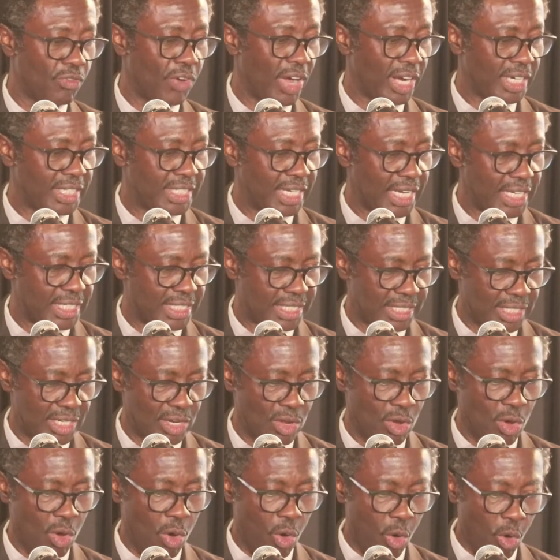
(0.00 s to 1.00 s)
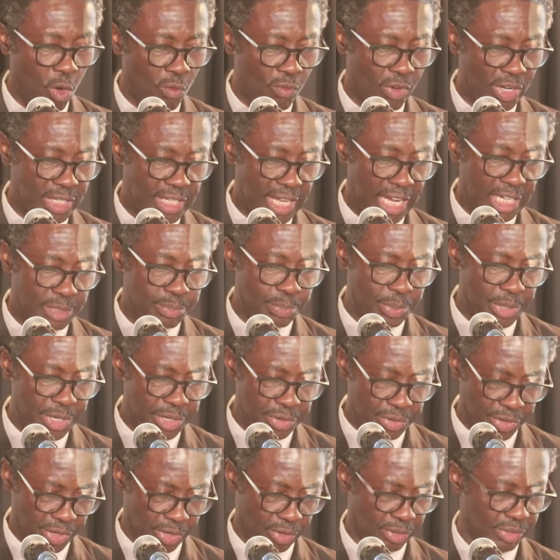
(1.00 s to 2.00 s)
factors over that
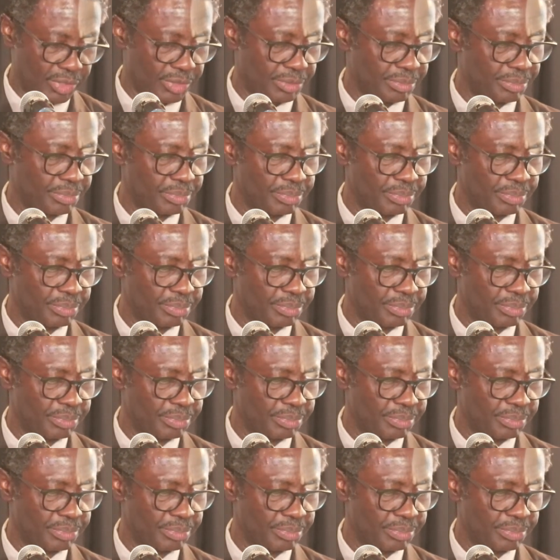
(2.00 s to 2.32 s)
period.